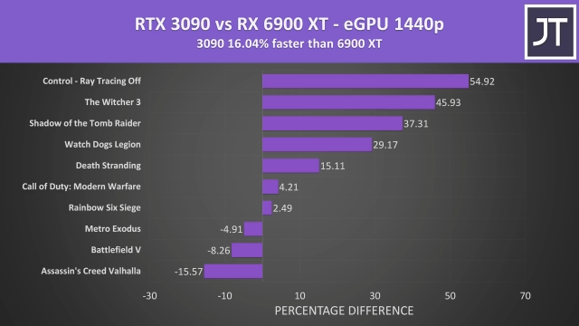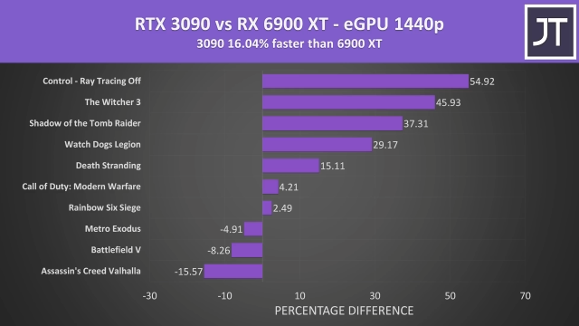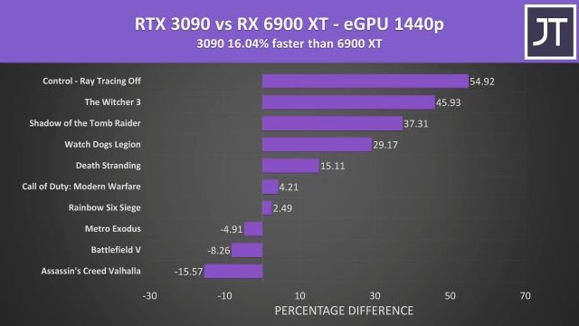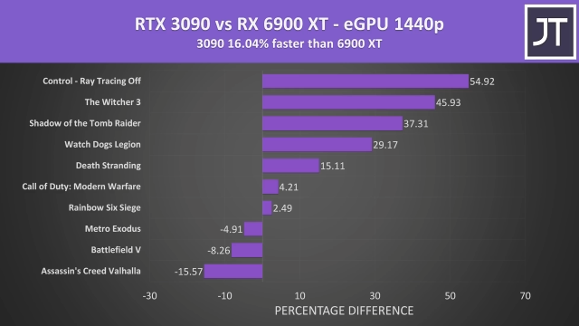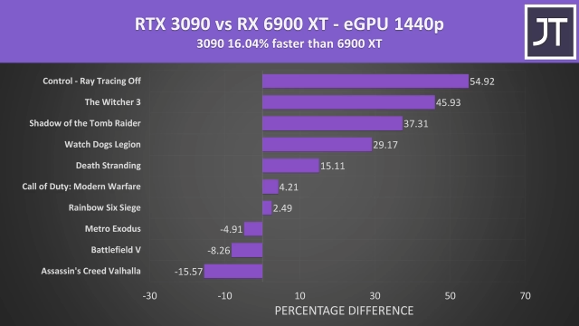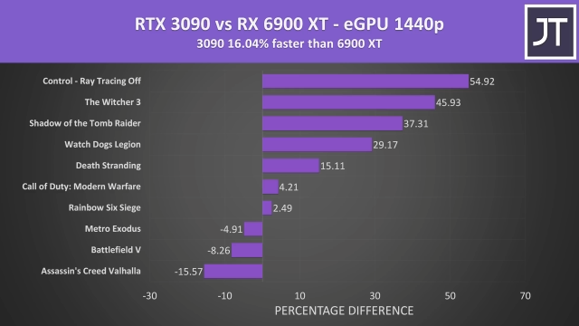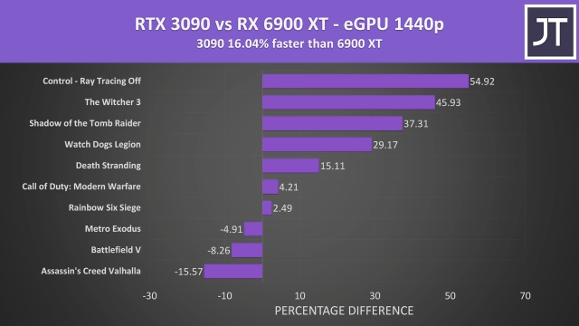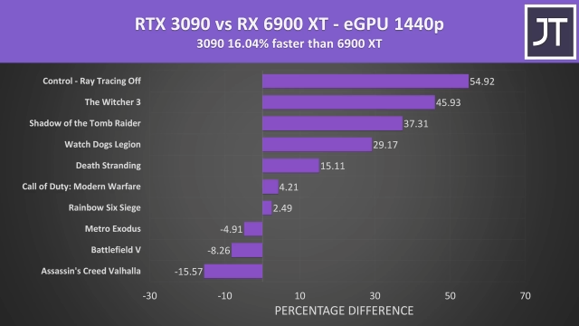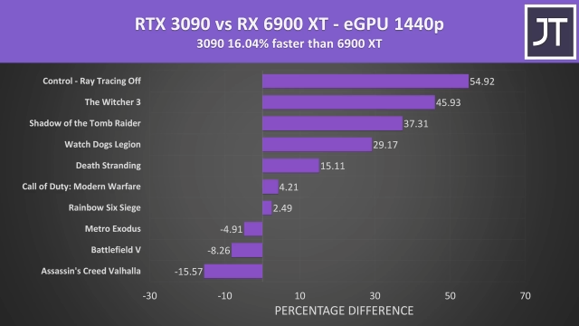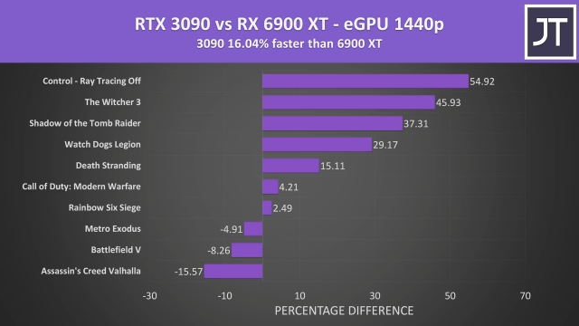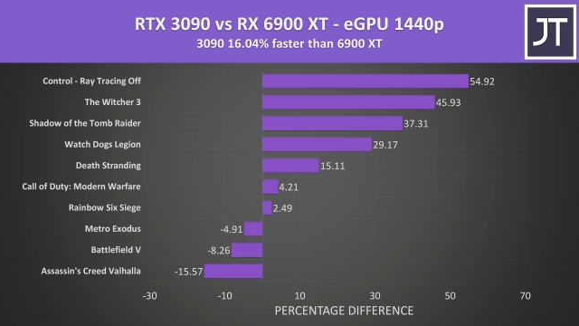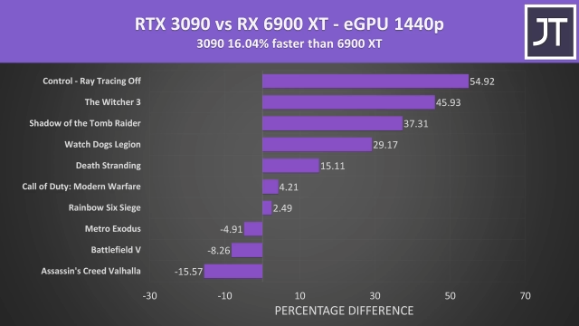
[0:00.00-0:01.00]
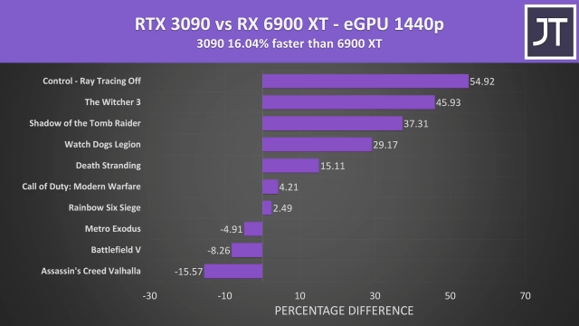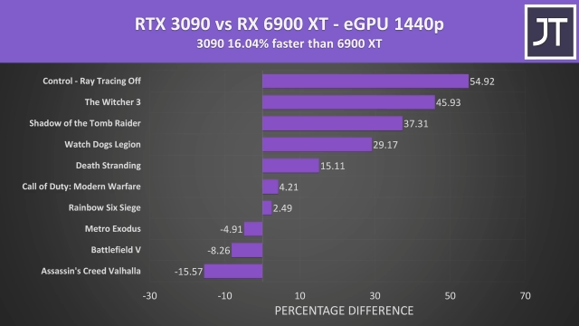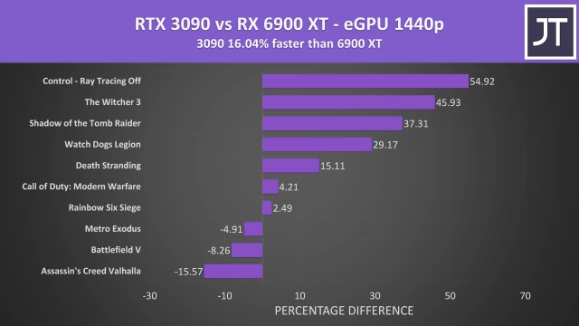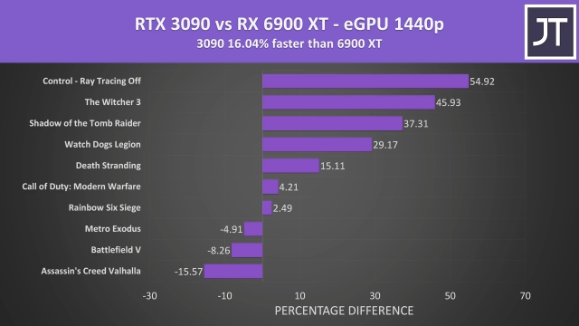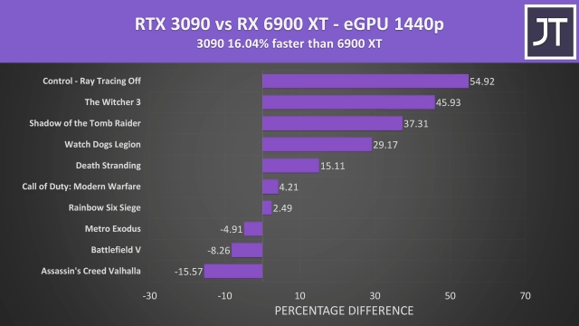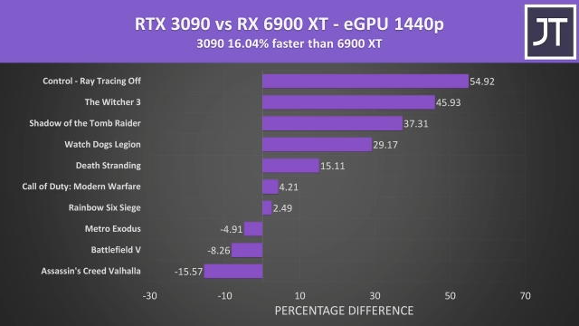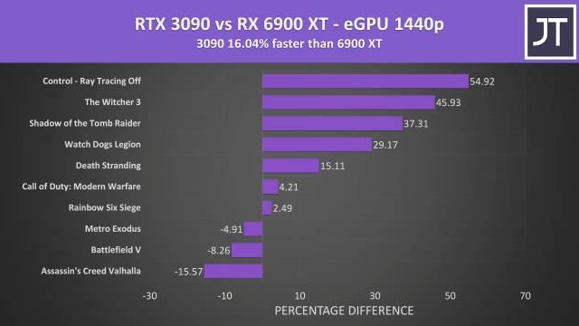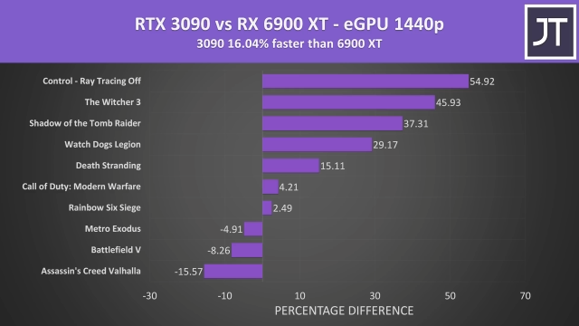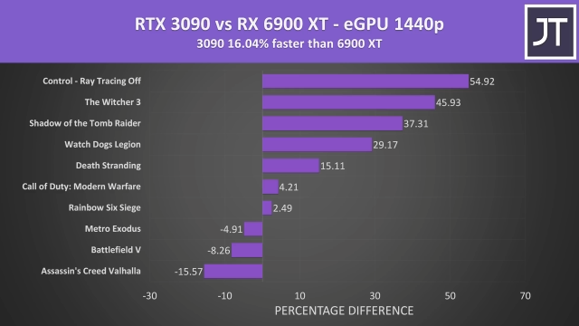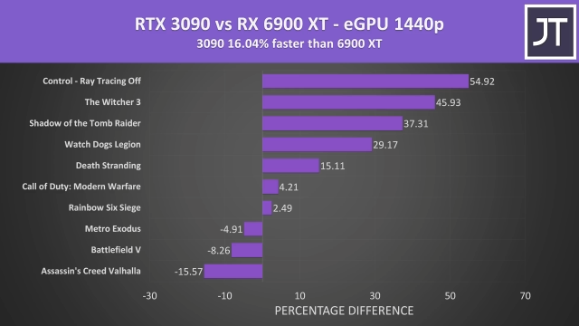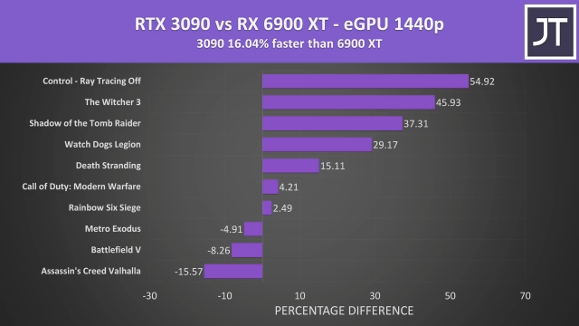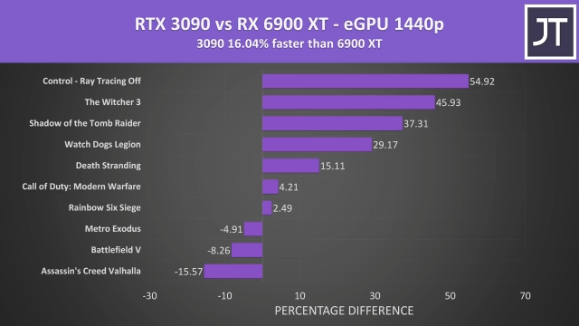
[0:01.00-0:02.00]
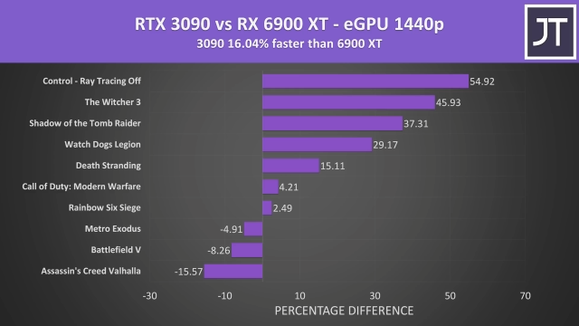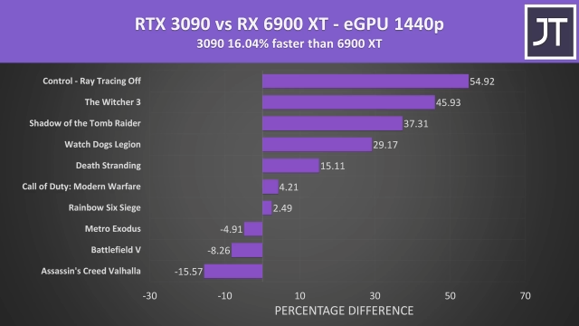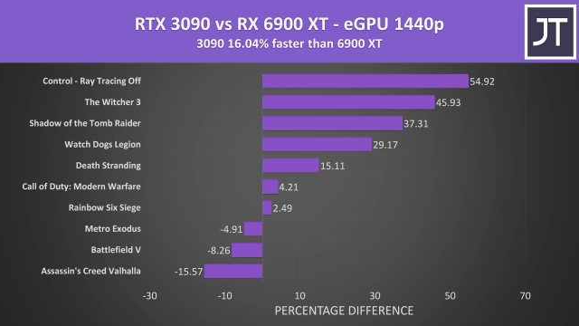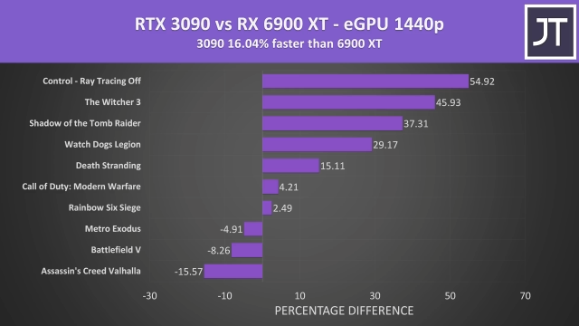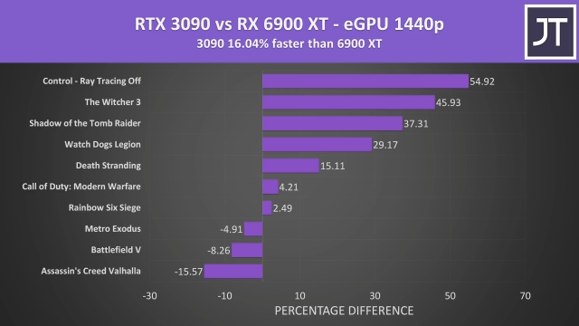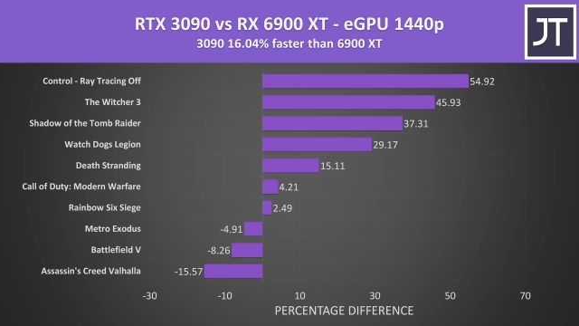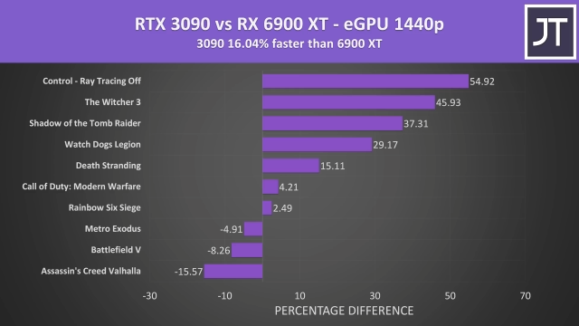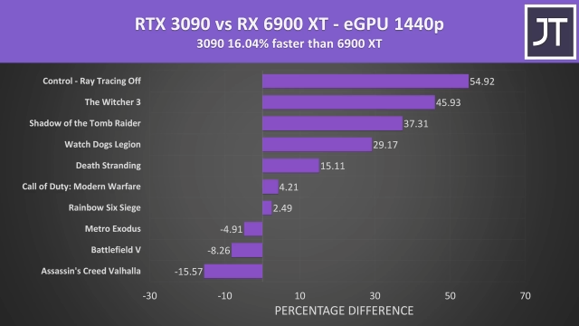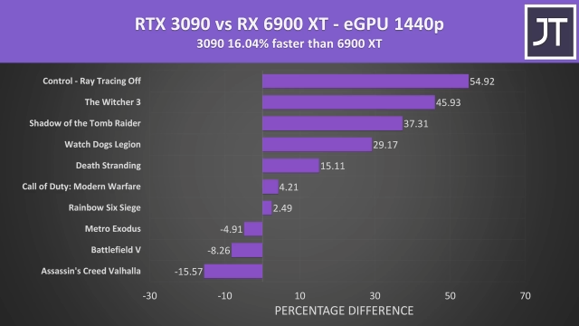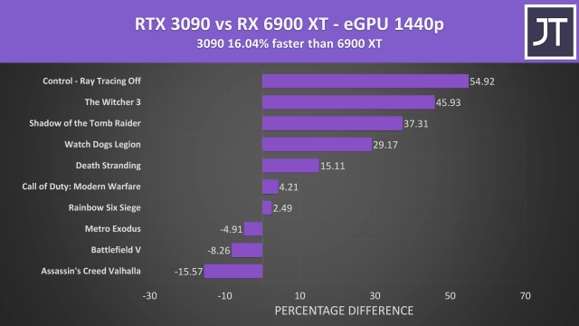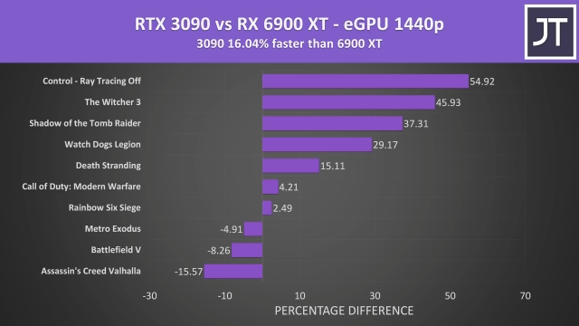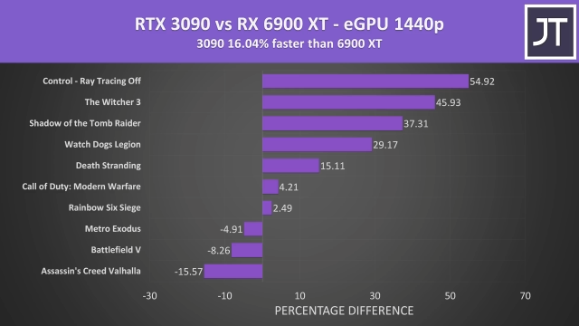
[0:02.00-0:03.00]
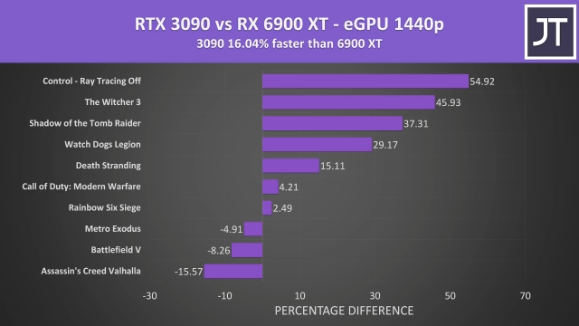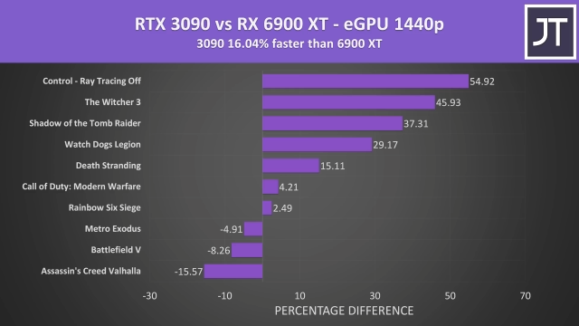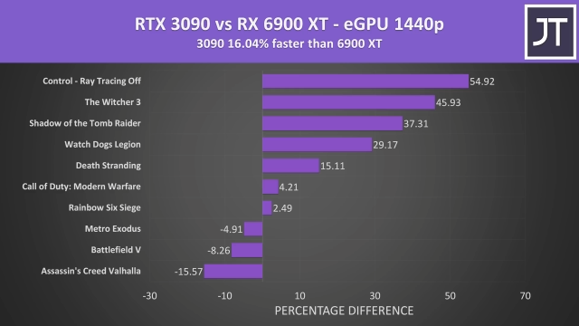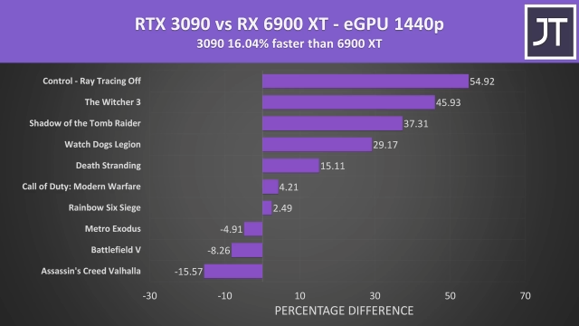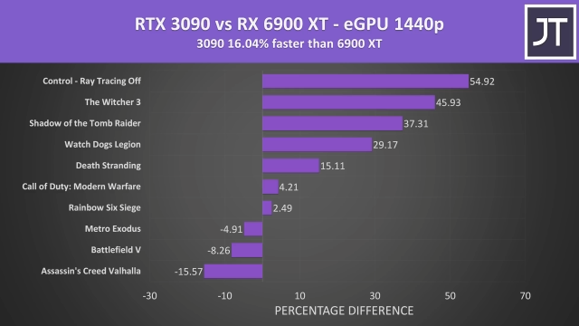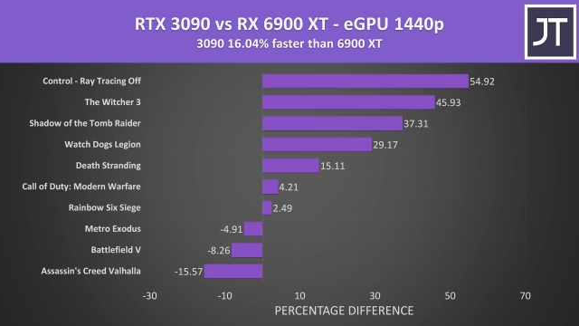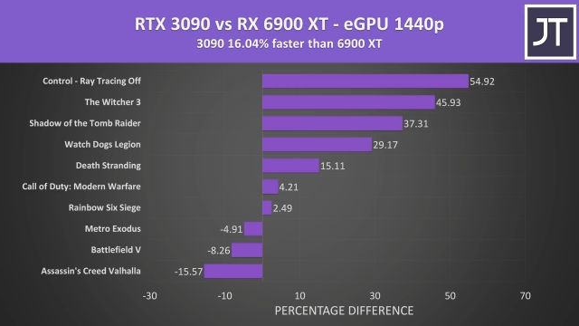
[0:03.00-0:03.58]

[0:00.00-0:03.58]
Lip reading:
Nobody's mouth can be seen.